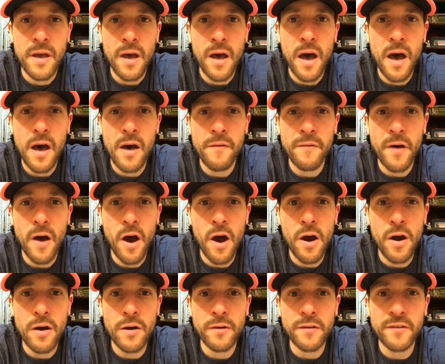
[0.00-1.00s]
of
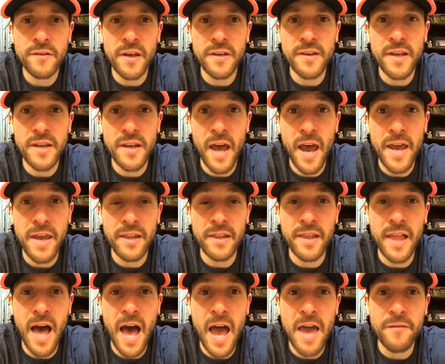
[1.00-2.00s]
our Sunday night
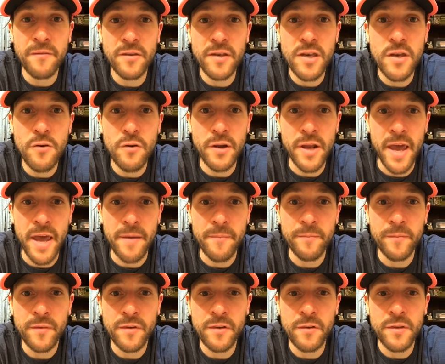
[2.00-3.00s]
live Q&A.
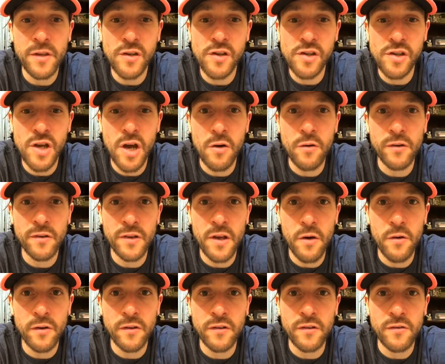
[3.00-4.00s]
So this show is
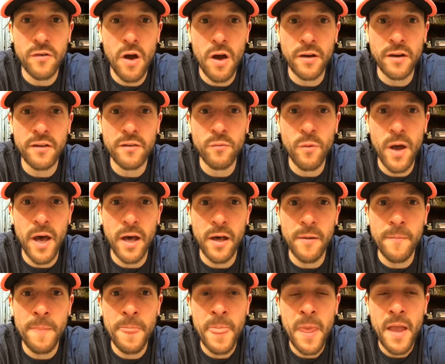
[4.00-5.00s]
going strong as
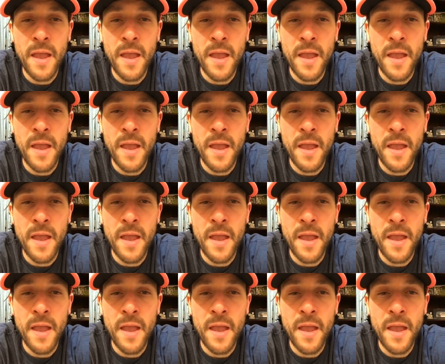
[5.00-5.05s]
well.